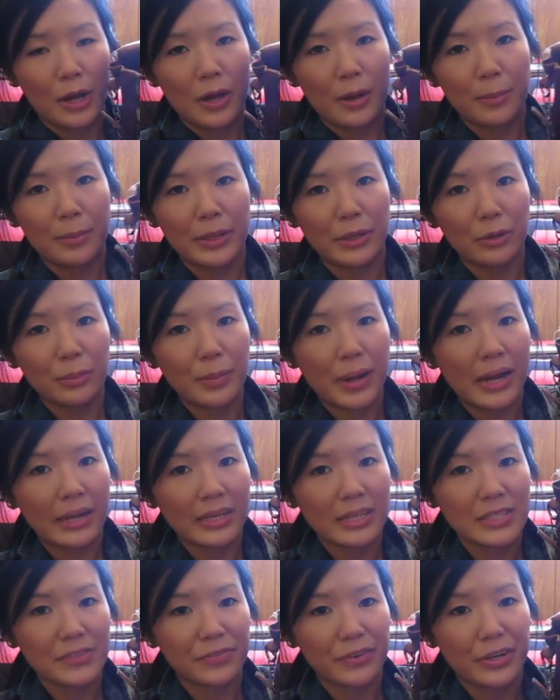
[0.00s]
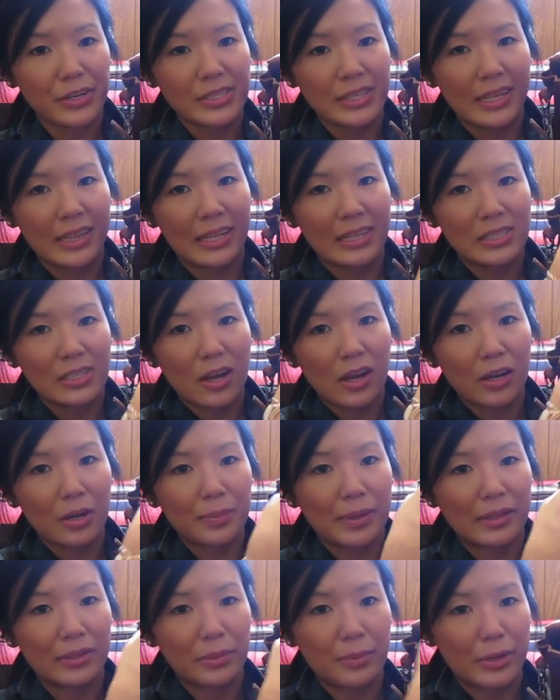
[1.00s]
middle pockets first and then talk
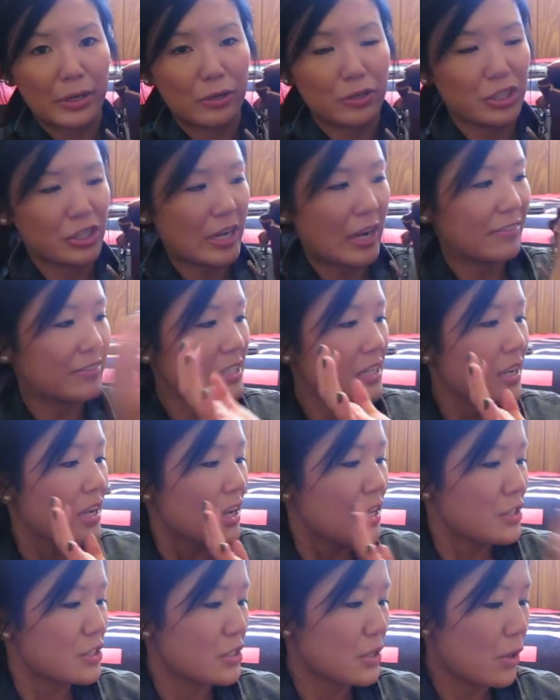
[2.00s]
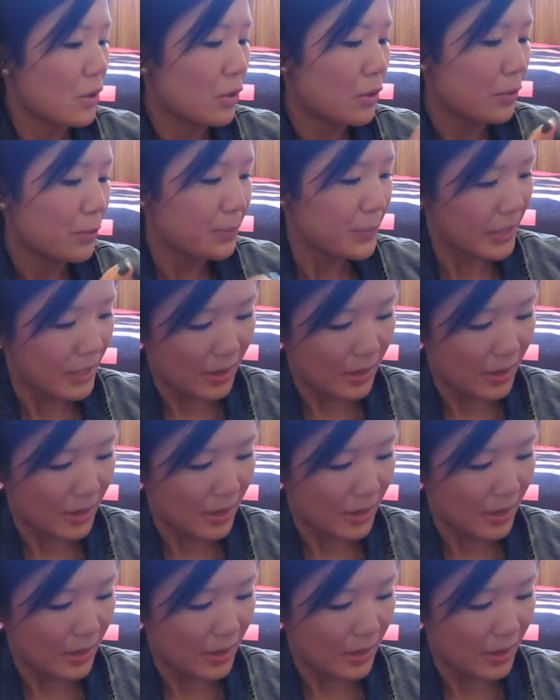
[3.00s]
about the middle shaft. So